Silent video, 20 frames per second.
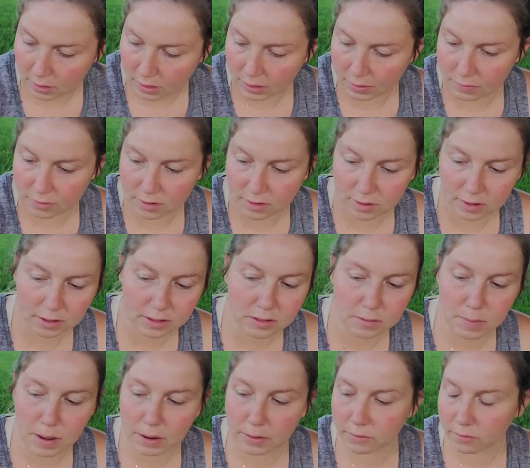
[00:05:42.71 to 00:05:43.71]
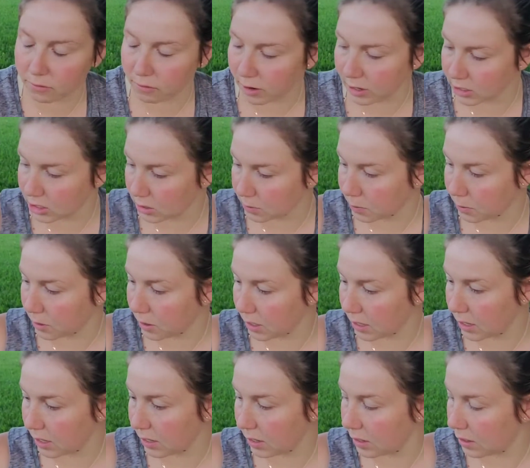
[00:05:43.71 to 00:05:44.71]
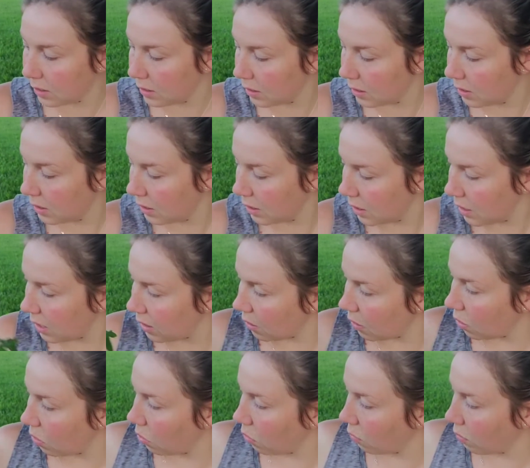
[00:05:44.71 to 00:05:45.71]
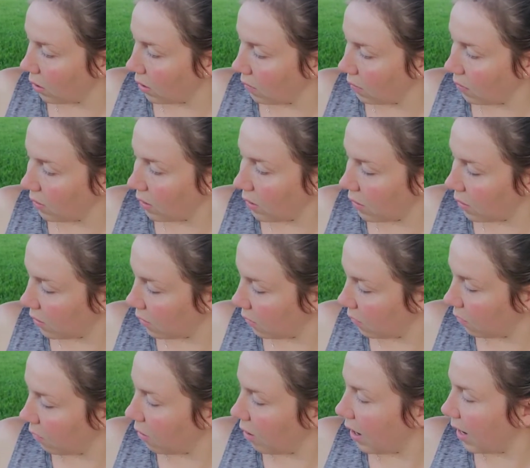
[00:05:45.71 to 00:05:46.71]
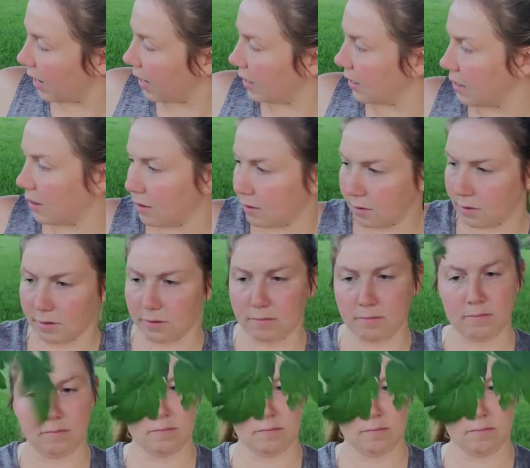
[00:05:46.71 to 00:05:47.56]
I have 6 Mountain Fresh to put in, and 3 of the other varieties.